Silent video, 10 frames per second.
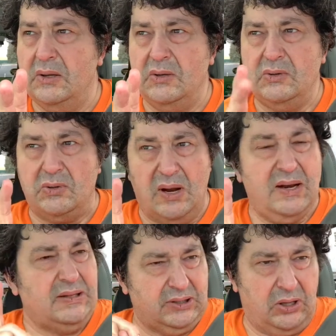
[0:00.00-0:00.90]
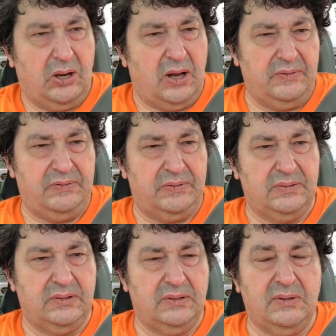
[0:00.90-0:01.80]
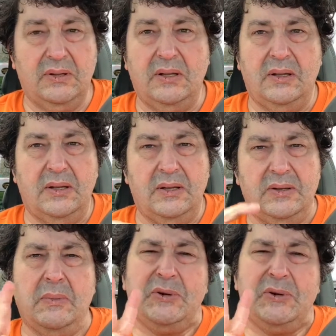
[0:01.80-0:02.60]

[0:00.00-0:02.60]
try not to cough. Number